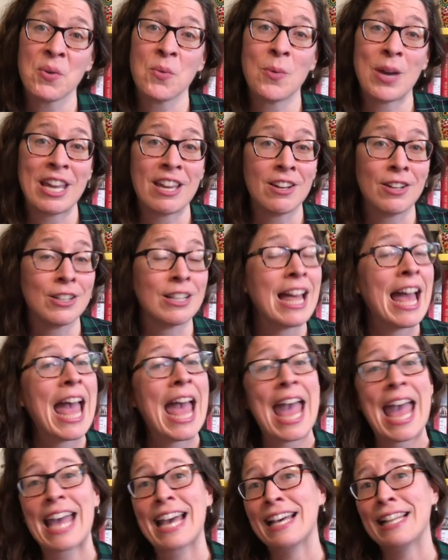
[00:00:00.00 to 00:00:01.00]
wheel
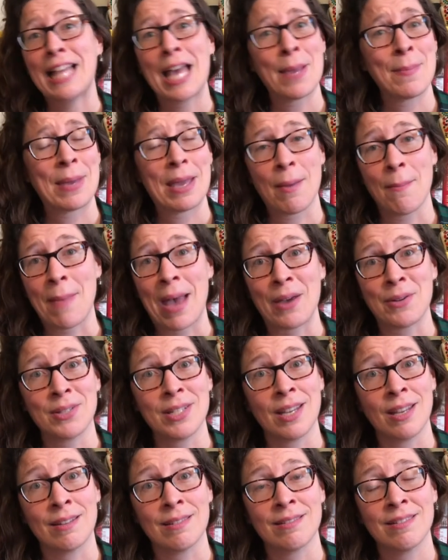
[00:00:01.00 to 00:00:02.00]
and climbing a
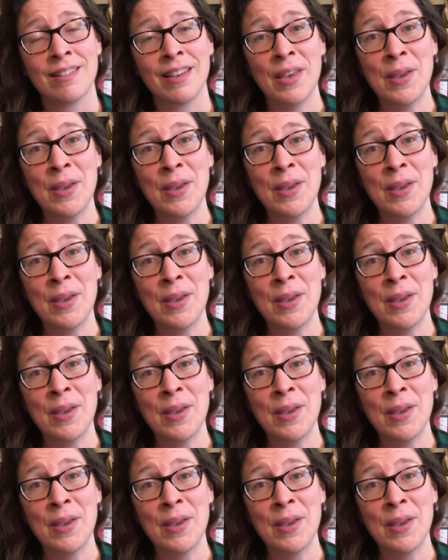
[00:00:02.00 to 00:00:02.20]
mountain,